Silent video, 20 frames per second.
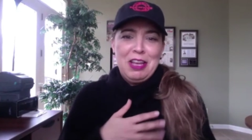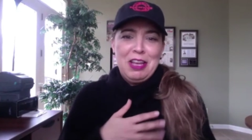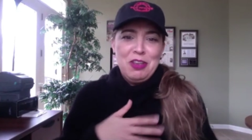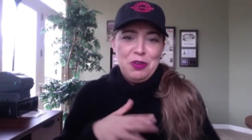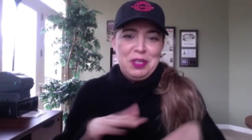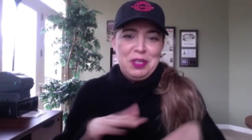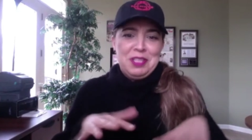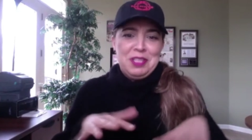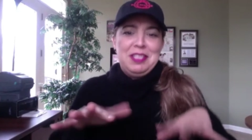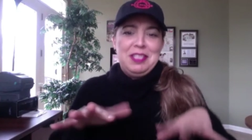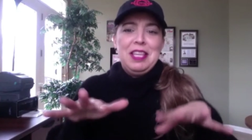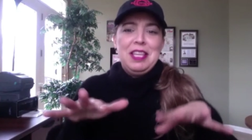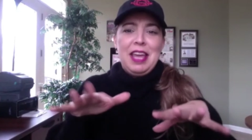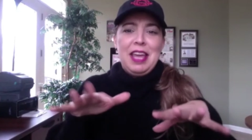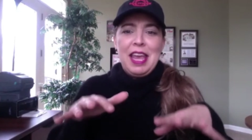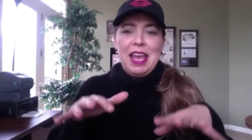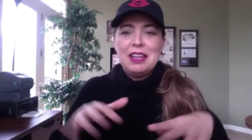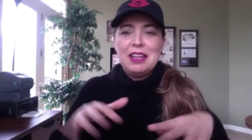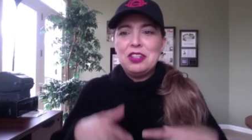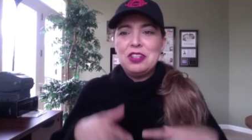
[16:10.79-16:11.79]
you could see the
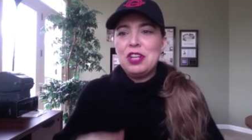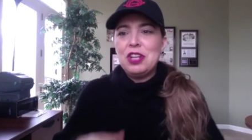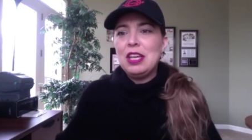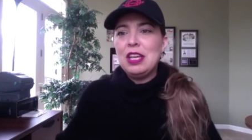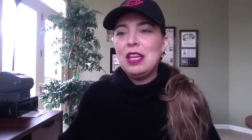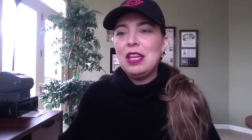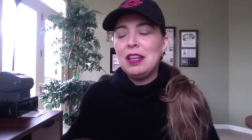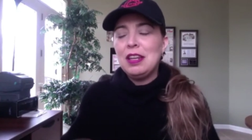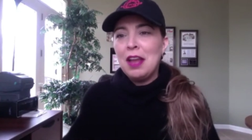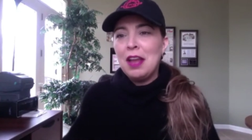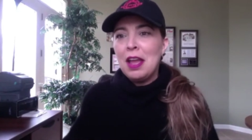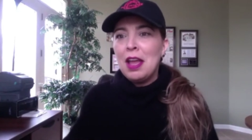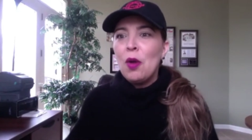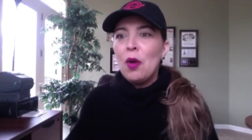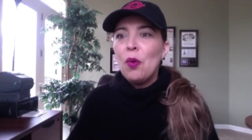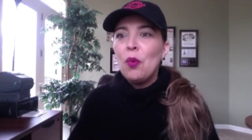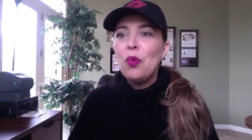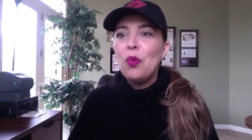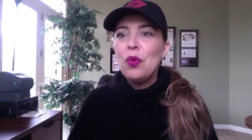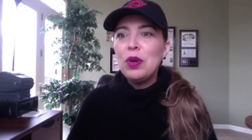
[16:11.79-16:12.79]
hand shaking.
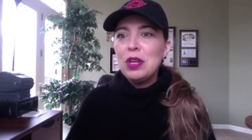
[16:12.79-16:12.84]
How